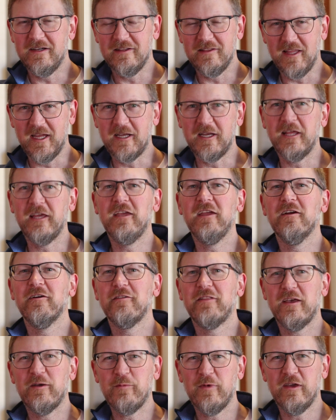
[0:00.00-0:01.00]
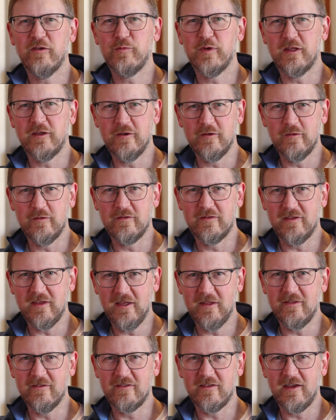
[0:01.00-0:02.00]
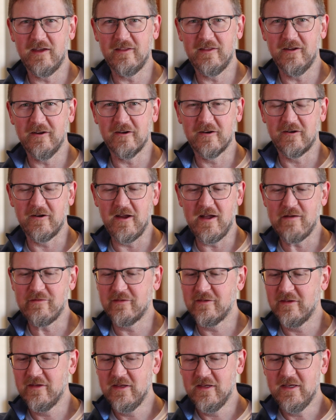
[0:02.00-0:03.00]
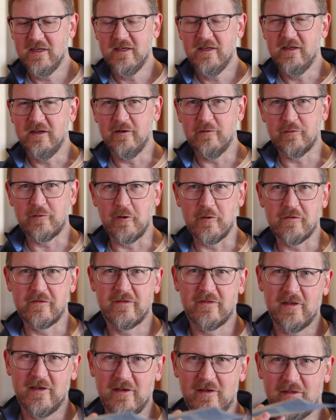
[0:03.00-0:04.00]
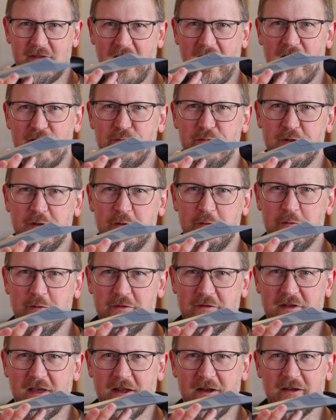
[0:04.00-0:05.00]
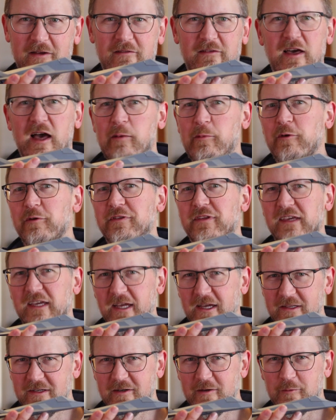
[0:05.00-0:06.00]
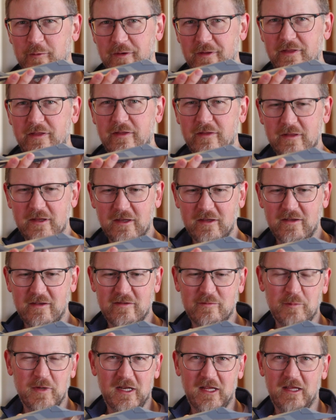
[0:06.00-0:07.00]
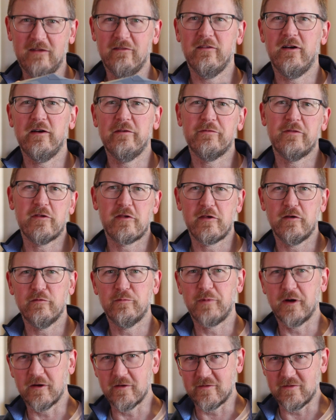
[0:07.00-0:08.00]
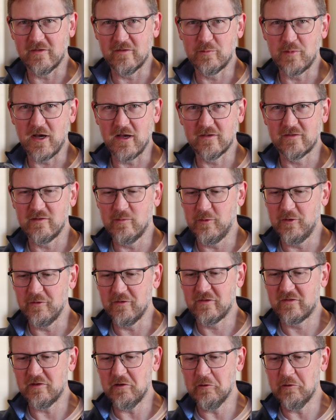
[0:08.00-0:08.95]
landing gear that may have been used inside the aircraft. And of course, the Have Blue was kind of cobbled together with as many off-the-shelf parts as possible.